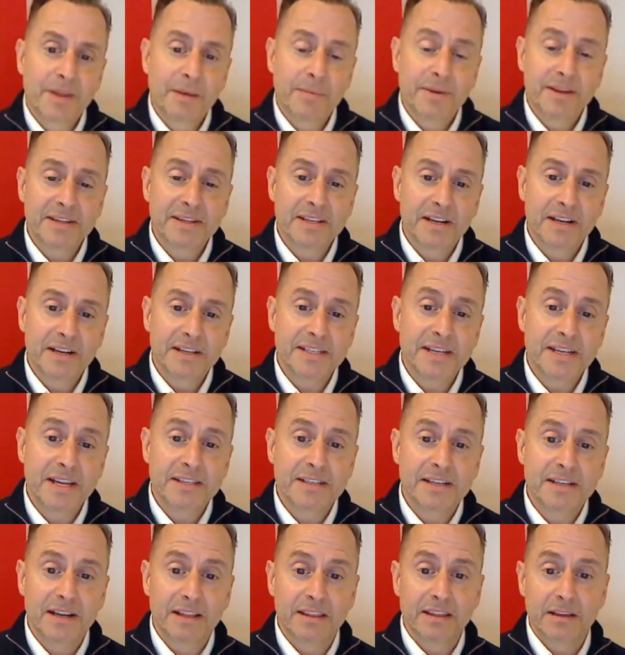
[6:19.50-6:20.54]
makes a lot of sense.
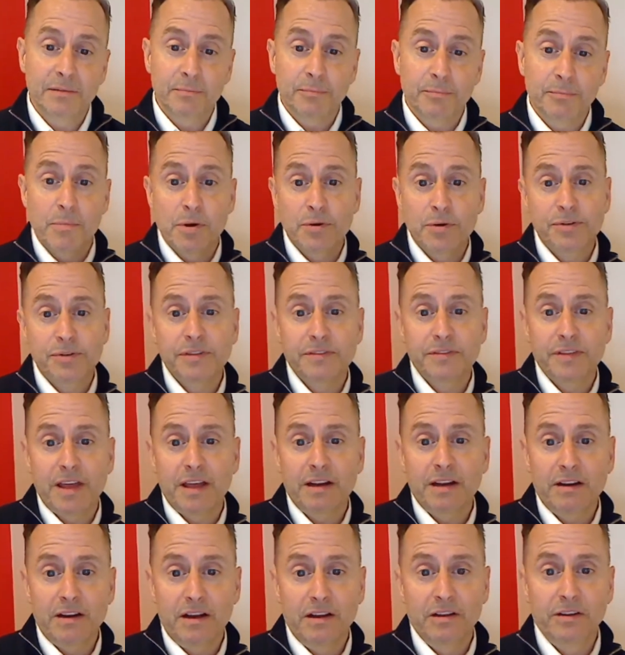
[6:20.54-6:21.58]
And I think most of
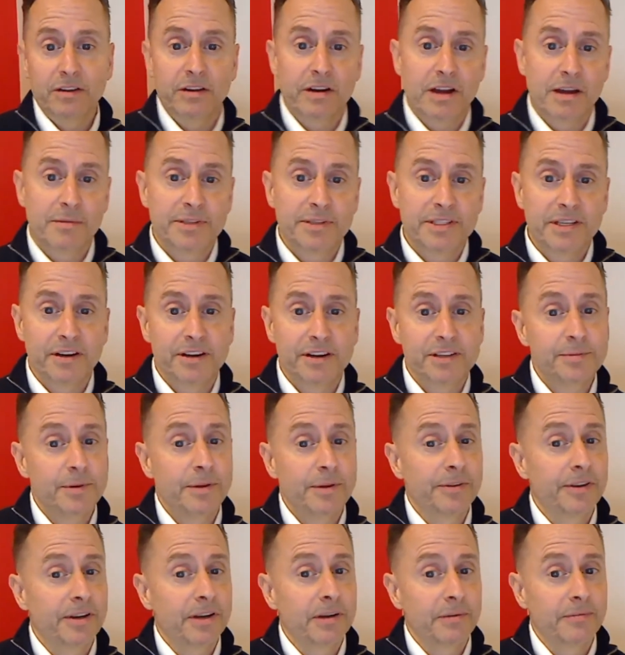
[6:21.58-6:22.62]
that color and commentary is probably
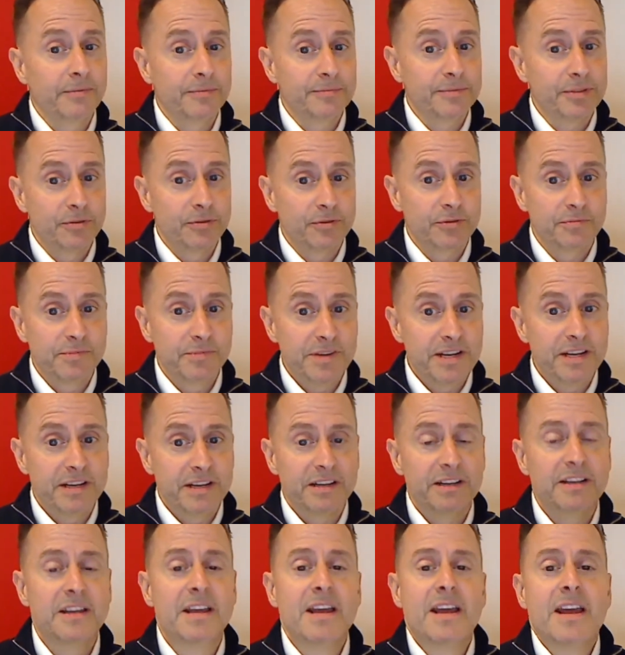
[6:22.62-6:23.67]
going to come from social
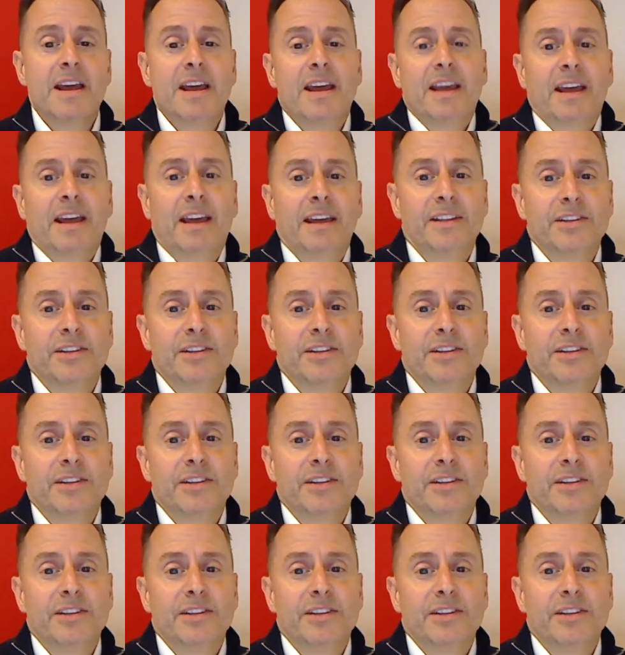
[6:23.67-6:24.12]
media. And